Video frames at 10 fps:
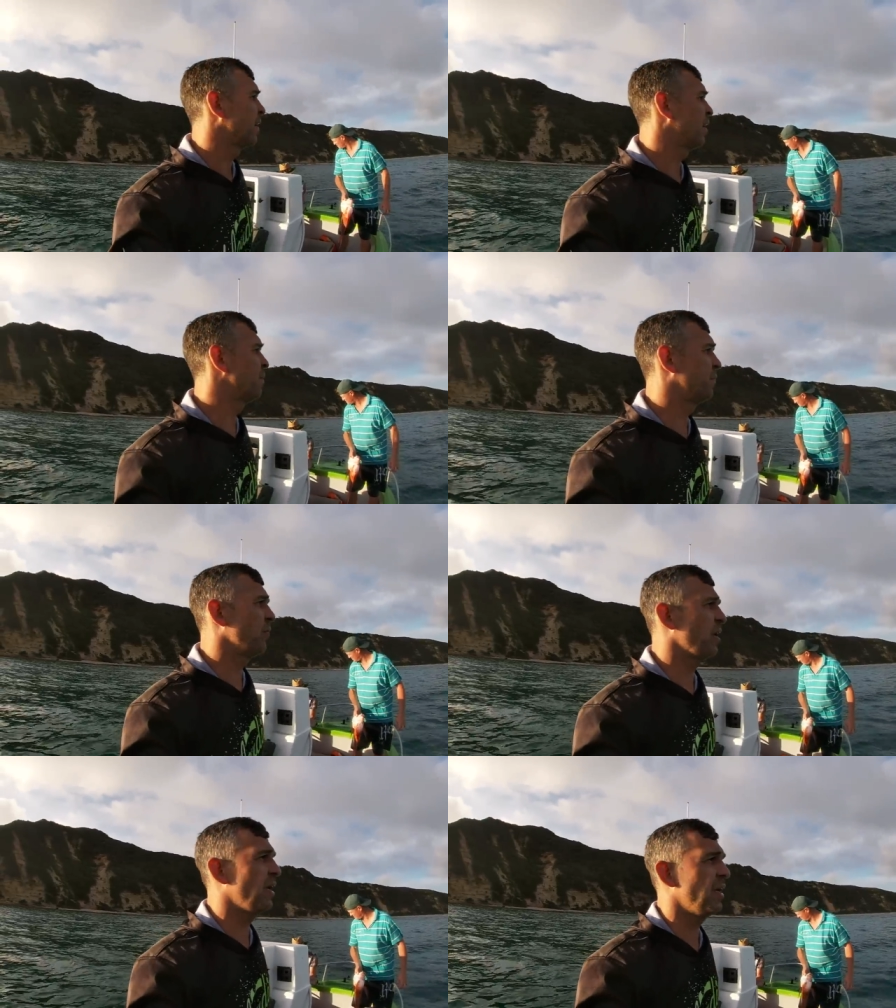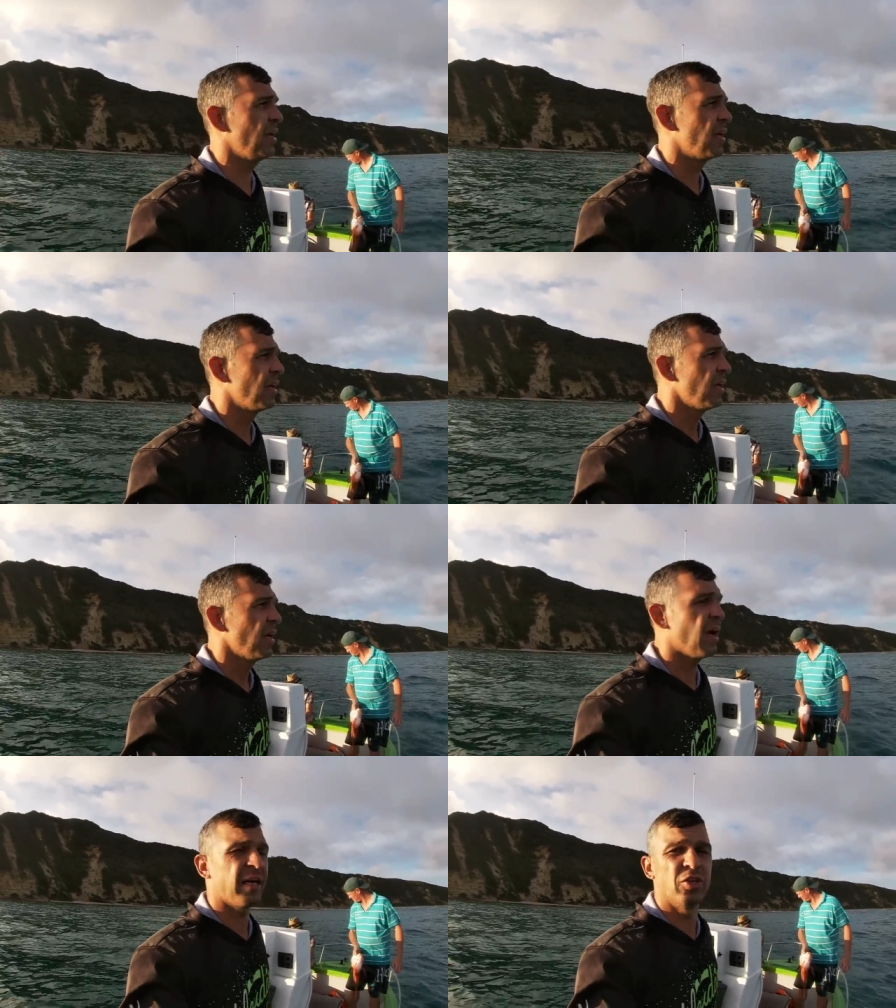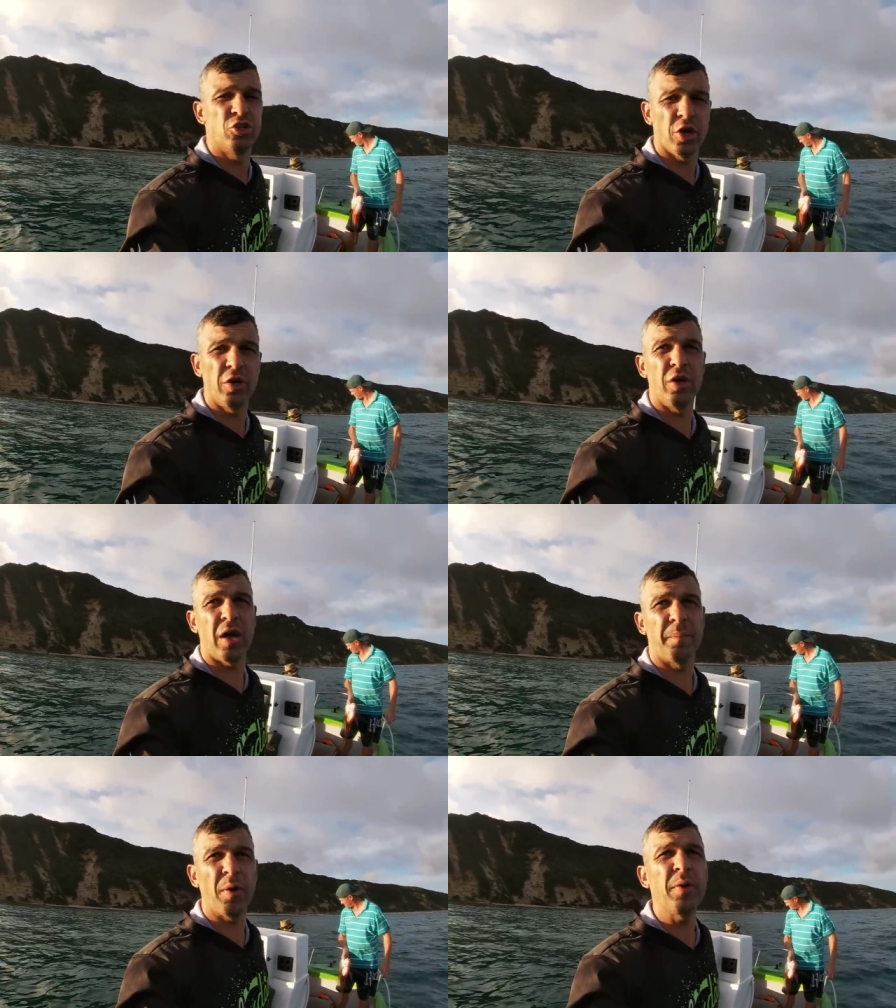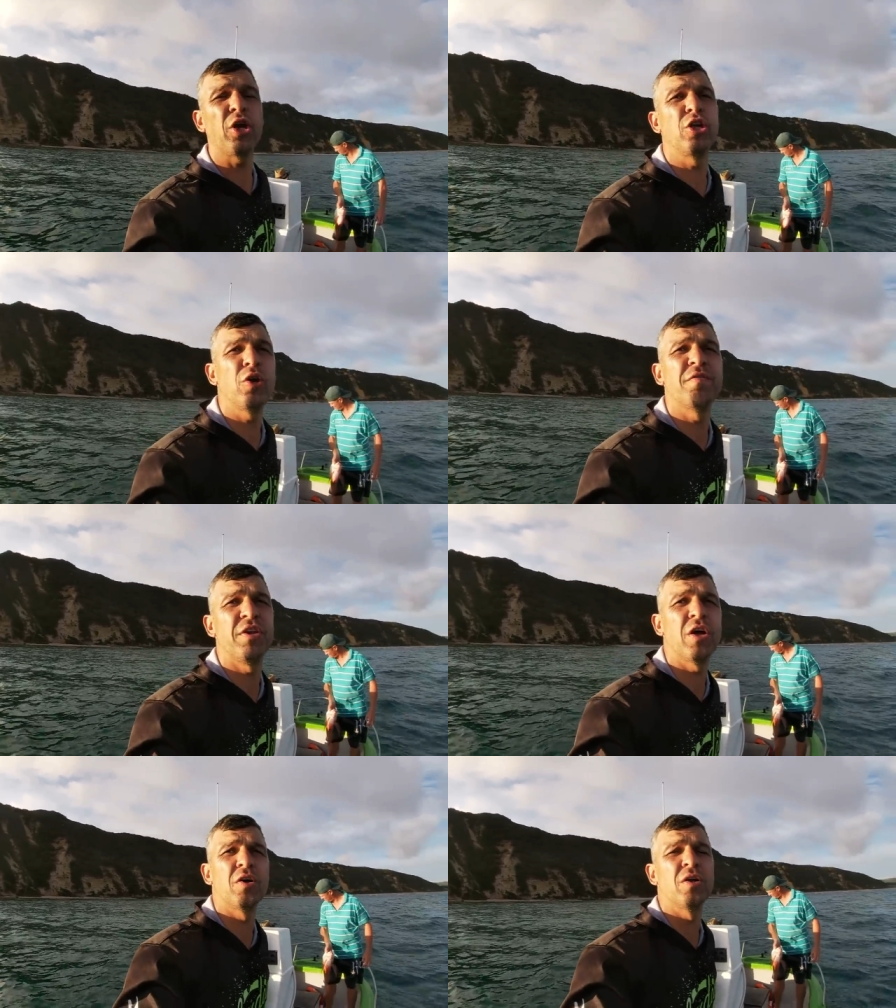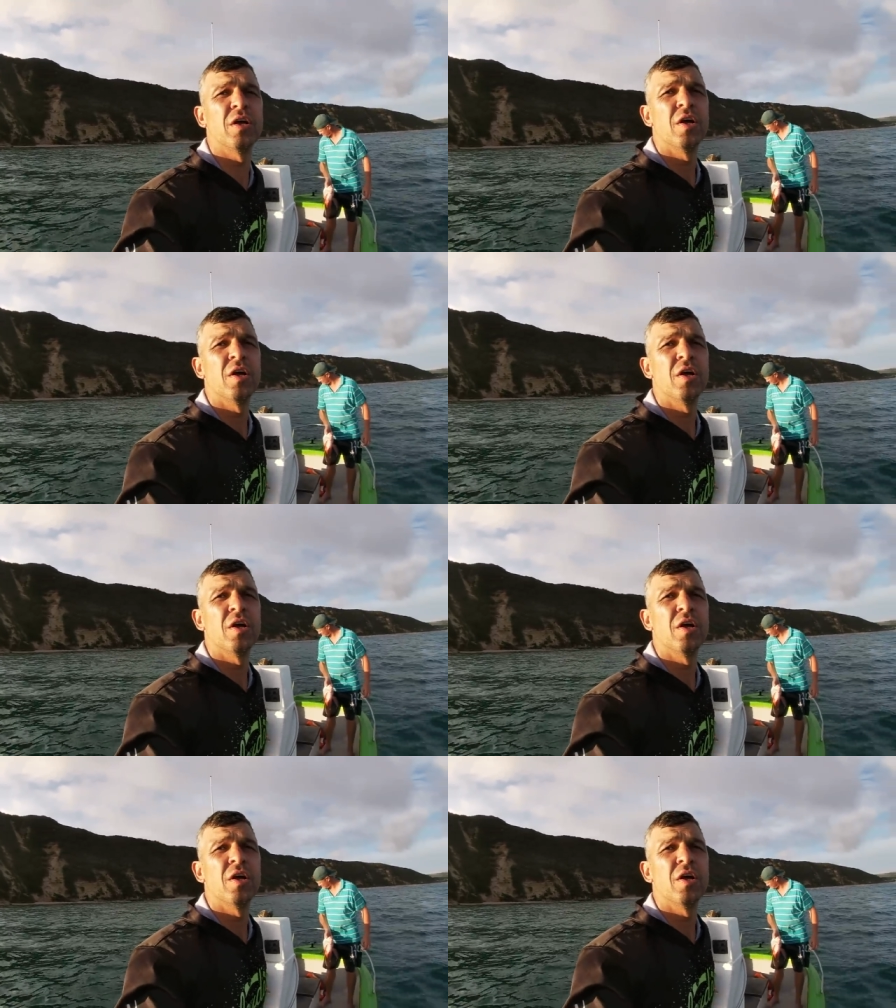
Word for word: hopefully I can show you. I'm probably going to do a video